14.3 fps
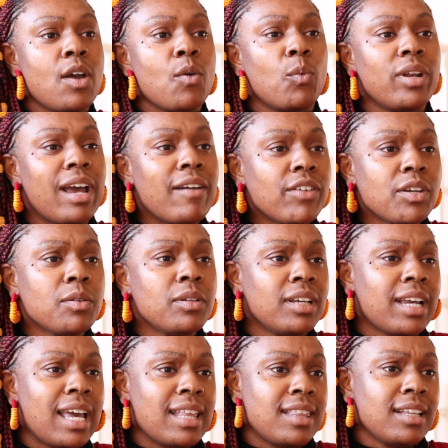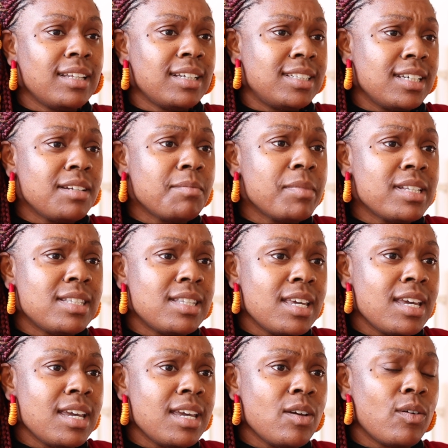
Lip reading: whenever you look at the legitimacy